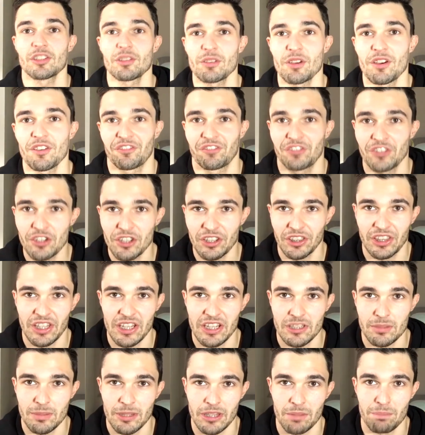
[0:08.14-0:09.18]
there are a few
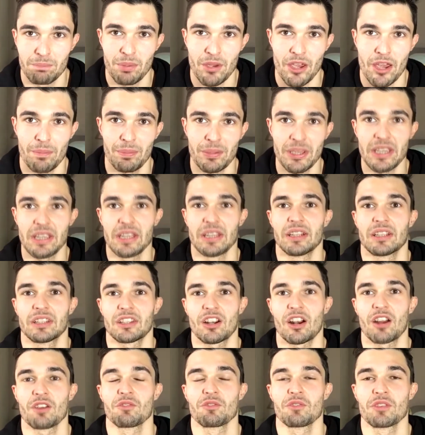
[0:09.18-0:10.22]
things about the burpee
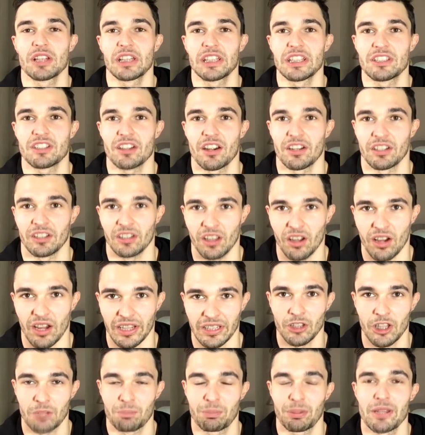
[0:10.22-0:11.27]
that I really don't like
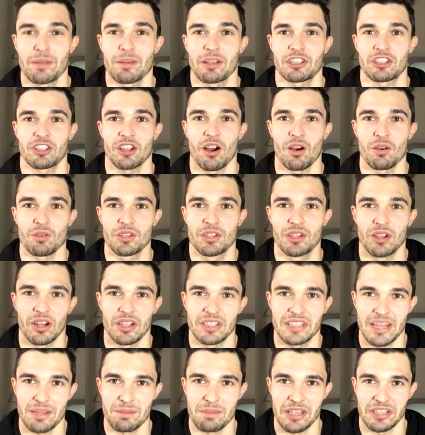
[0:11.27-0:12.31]
pretty much the whole
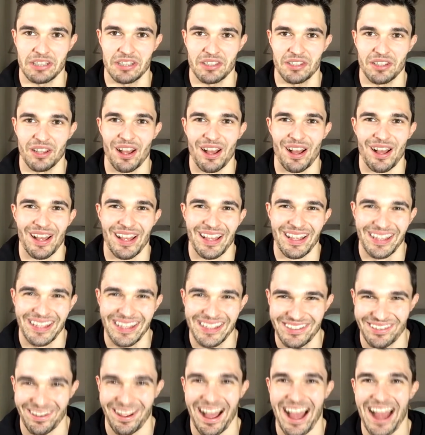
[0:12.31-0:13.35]
goddamn exercise.
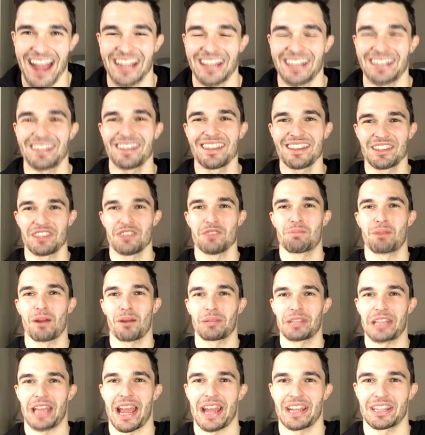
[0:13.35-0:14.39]
I hate it, you
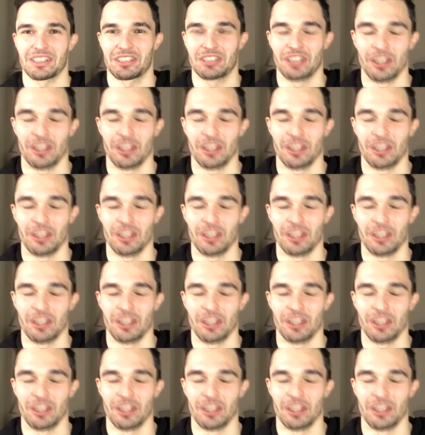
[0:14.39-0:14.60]
probably hate it